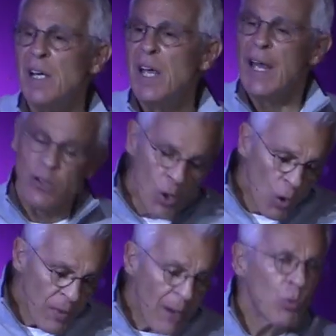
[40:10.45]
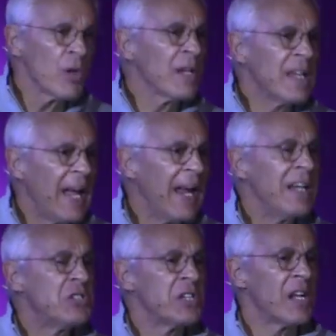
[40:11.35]
And know that we're
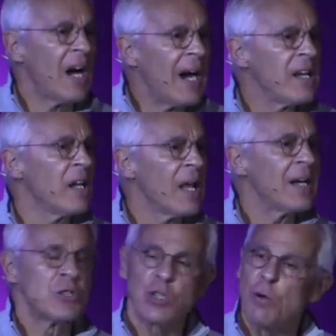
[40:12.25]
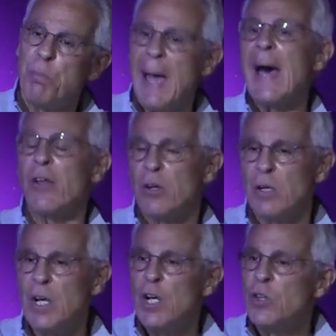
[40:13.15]
engaged in an ideological battle.
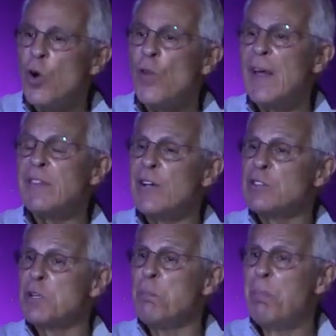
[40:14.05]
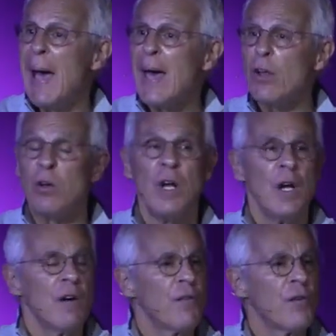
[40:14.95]
Know that there's a battle
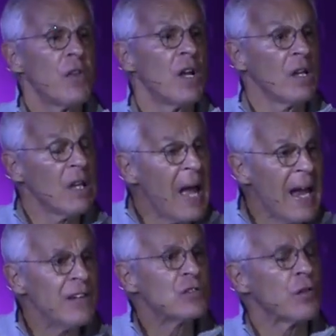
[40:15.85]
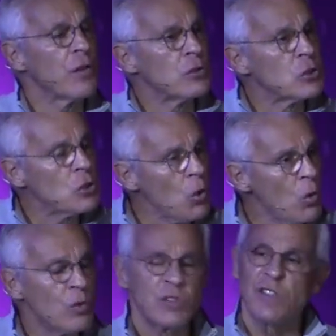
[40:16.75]
for the lives, for the
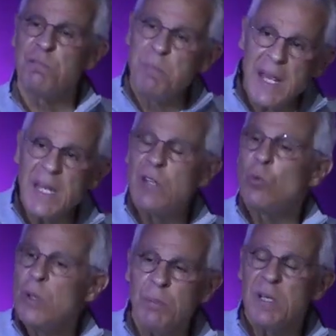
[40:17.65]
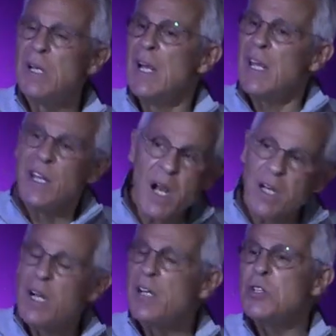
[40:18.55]
souls of men and women in our
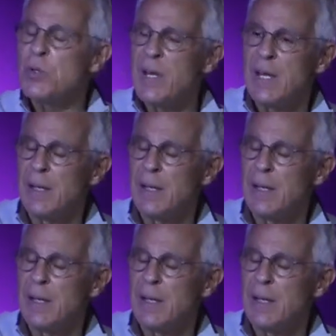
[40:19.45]
country.